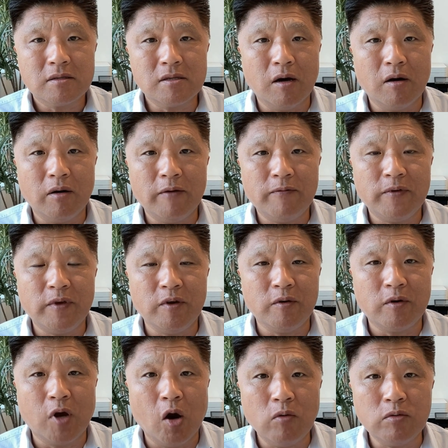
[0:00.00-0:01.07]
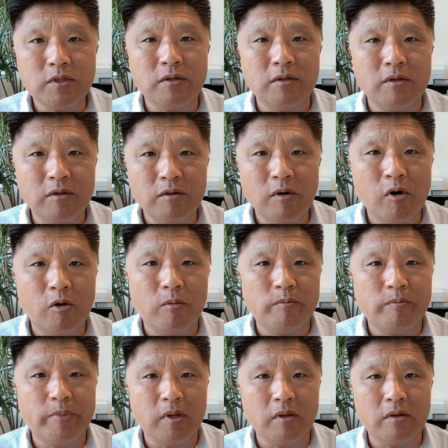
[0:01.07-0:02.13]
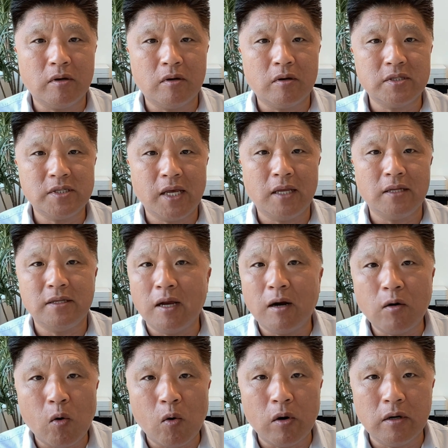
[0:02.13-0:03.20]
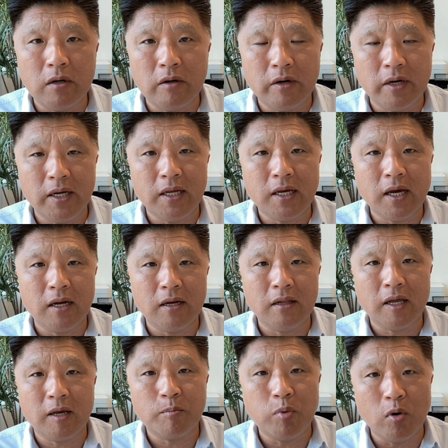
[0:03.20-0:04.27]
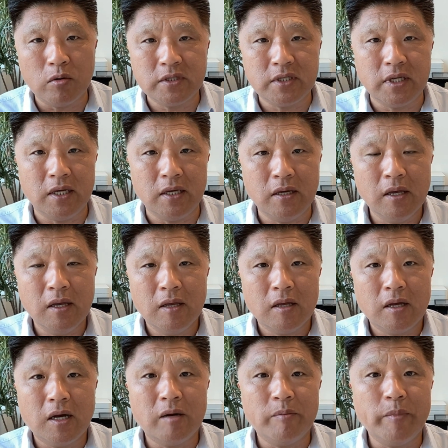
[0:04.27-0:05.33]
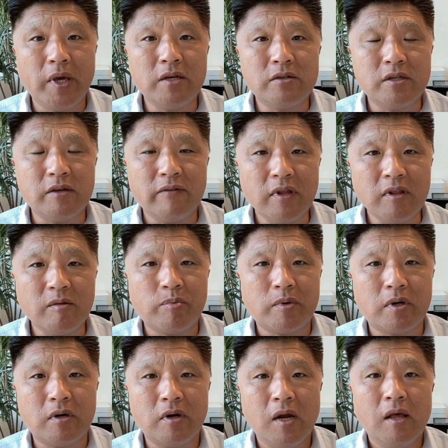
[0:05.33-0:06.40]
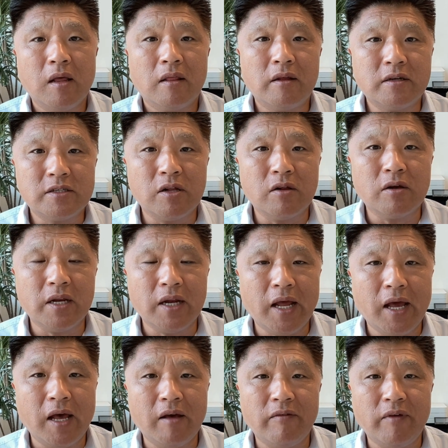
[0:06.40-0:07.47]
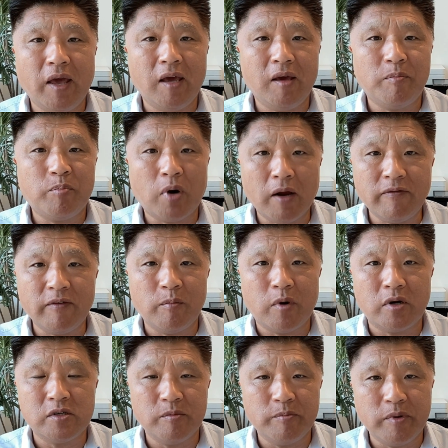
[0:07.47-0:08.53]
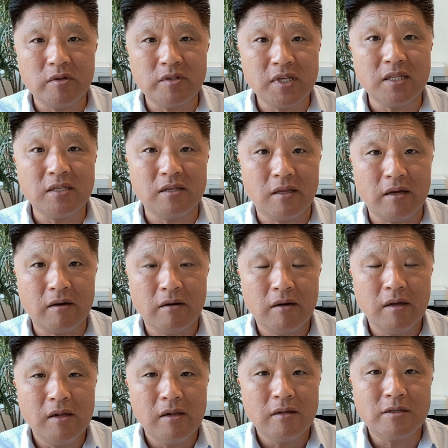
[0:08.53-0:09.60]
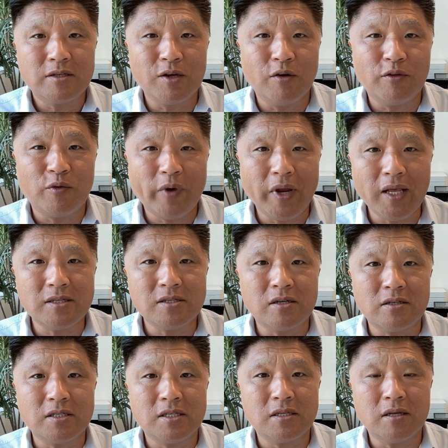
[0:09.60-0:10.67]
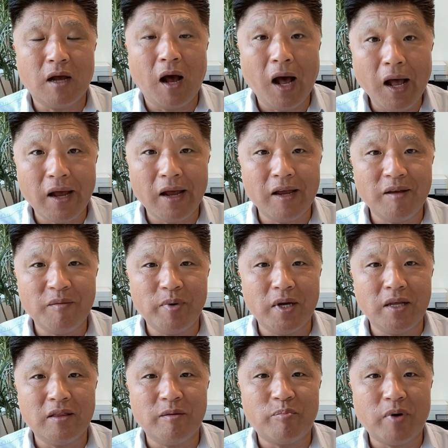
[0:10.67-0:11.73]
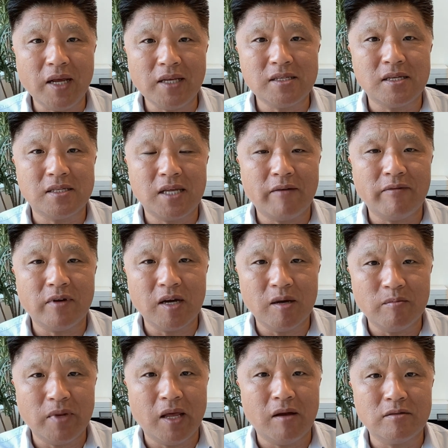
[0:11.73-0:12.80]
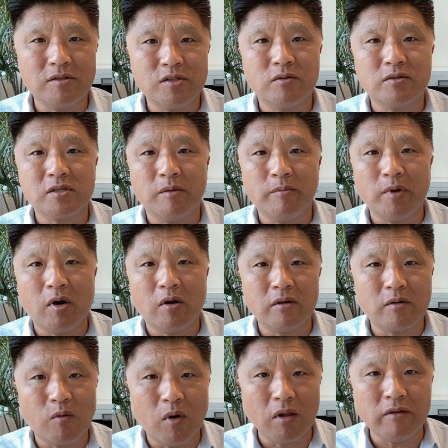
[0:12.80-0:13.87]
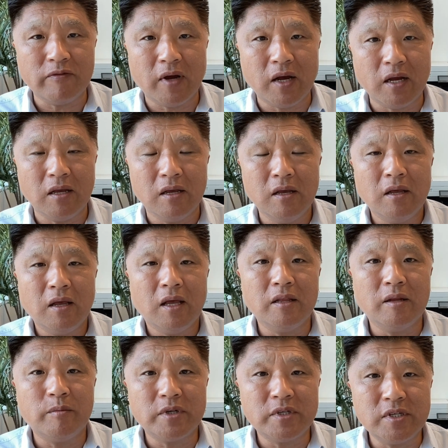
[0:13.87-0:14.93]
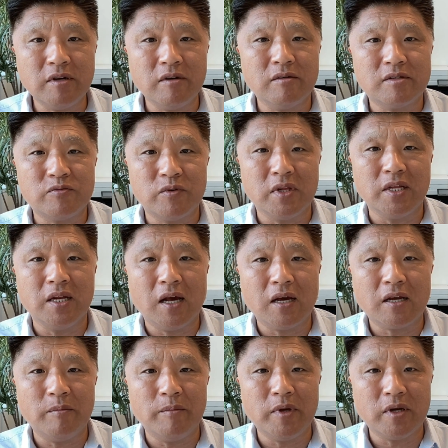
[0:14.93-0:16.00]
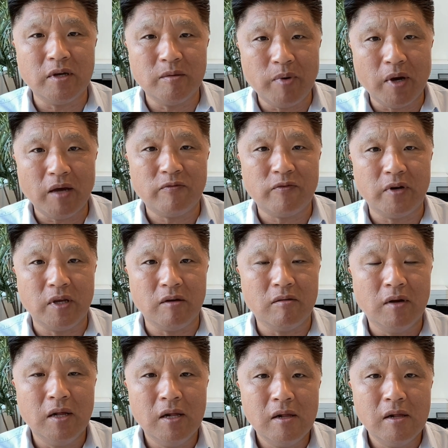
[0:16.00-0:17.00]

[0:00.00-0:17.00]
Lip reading: So if you go to a new home builder, say D.R. Horton or any kind of like Pulte, major developer, they're still going to have a profit margin built into there. So the rates are high, but the prices haven't come down, so it's going to be hard to qualify. And number two, it's really not going to be a good buy for you.